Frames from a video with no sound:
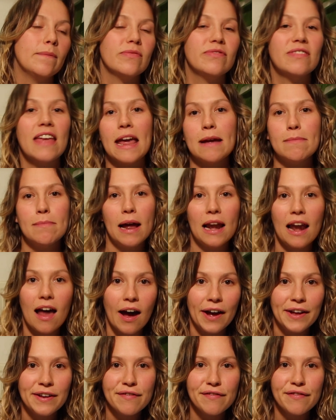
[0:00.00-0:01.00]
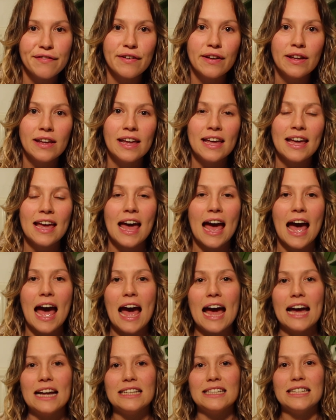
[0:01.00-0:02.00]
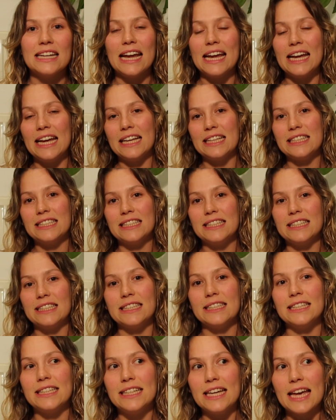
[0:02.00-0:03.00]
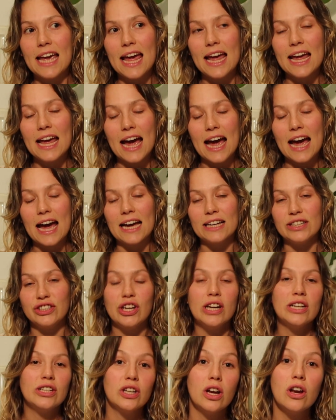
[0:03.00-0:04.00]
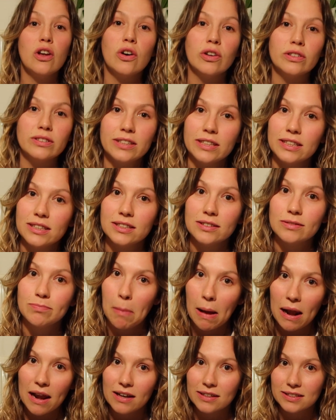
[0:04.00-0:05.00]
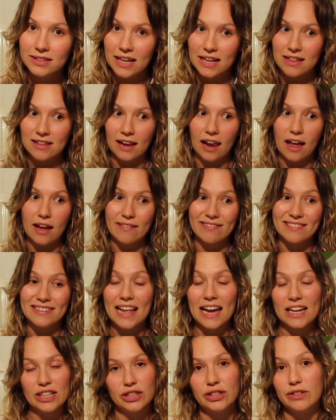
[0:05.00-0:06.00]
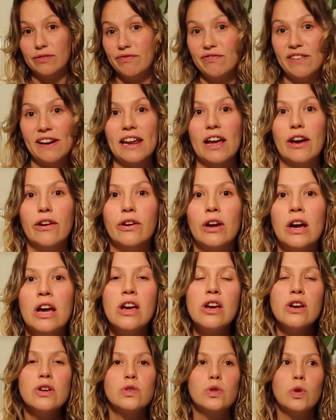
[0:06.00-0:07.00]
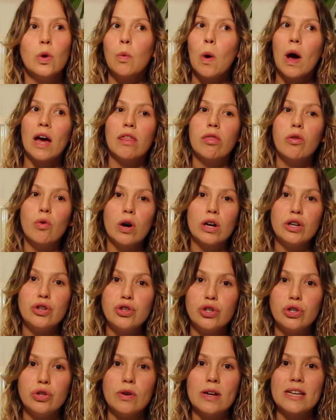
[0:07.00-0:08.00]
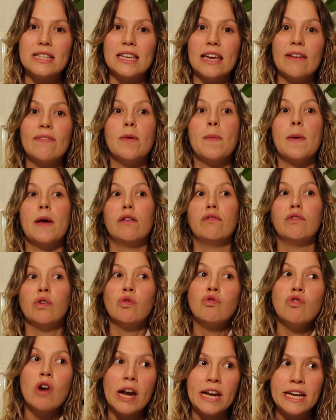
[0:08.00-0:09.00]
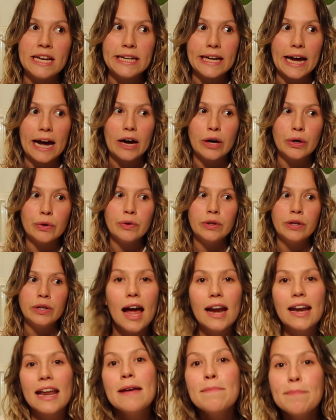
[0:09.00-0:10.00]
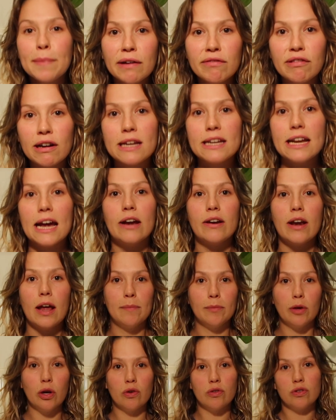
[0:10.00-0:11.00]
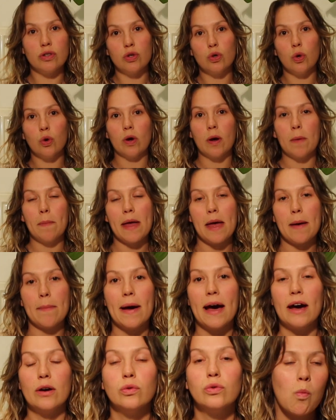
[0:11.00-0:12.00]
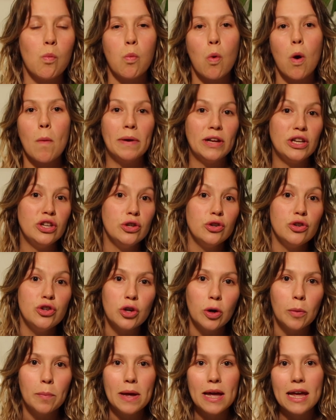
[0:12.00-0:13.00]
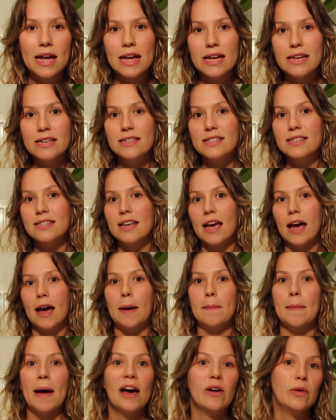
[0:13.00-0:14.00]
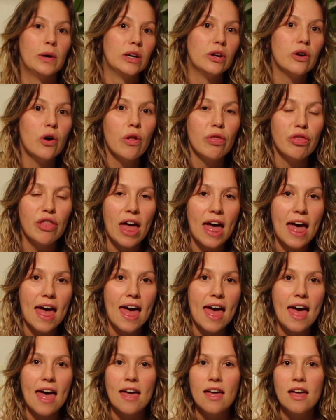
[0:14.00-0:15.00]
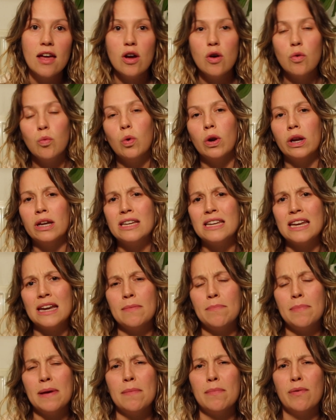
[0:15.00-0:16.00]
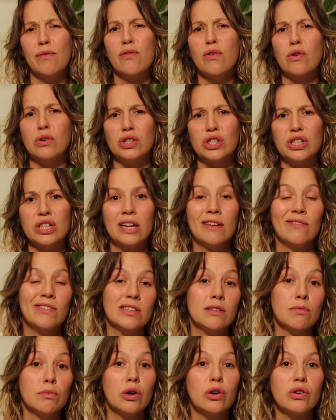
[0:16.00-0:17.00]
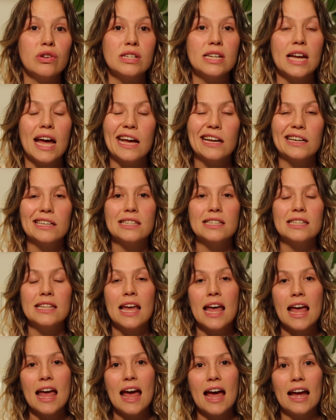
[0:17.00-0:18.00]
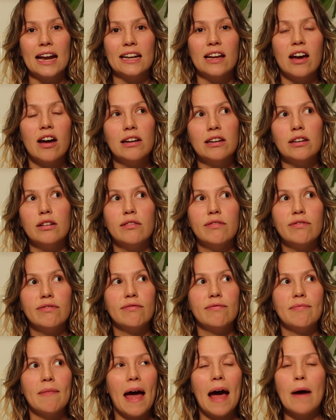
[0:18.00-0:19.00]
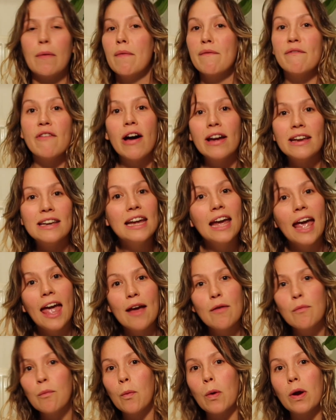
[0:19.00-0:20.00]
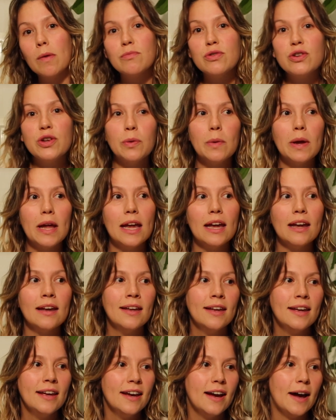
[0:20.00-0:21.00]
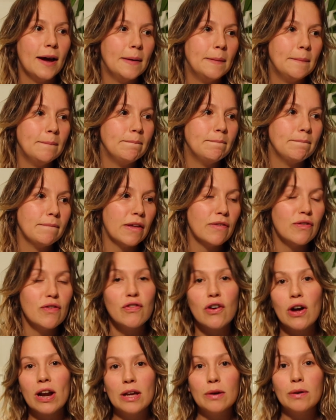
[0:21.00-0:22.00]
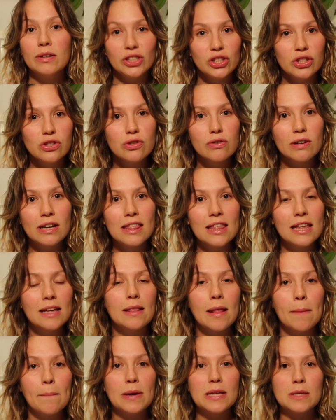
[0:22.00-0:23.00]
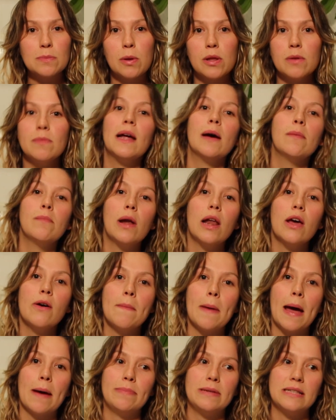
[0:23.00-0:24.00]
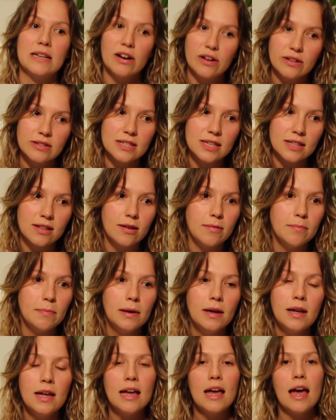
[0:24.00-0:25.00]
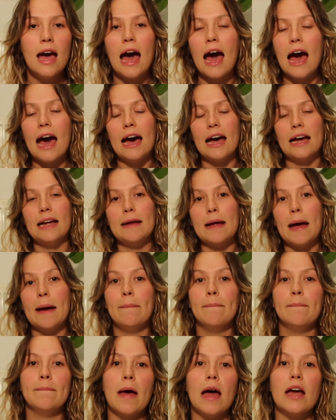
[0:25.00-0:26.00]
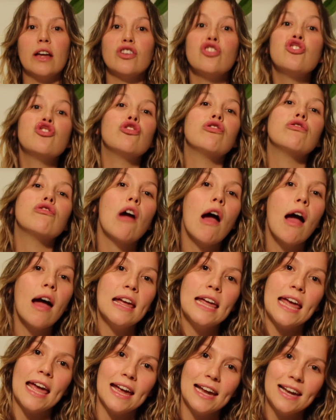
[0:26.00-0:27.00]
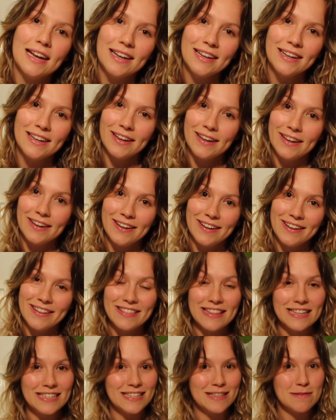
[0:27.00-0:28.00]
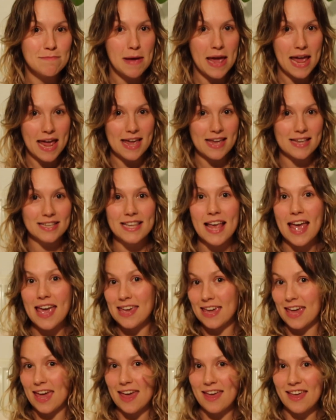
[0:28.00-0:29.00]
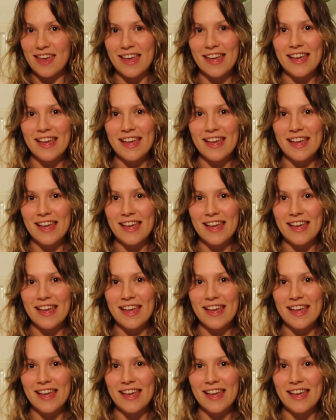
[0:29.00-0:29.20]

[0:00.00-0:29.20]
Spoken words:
day in my life, and it has changed a lot since my last day in the life / video. So what I thought I'd do is give a bit of a rundown, and in my rundown I'm going to talk a bit about what my new job is, how I got there, what I did a bit before just to give you some context, and kind of how I'm finding it, what I'm doing. If you've got any questions or anything, then please put them down below. I'm happy to answer them. I am trying, this is me saying it,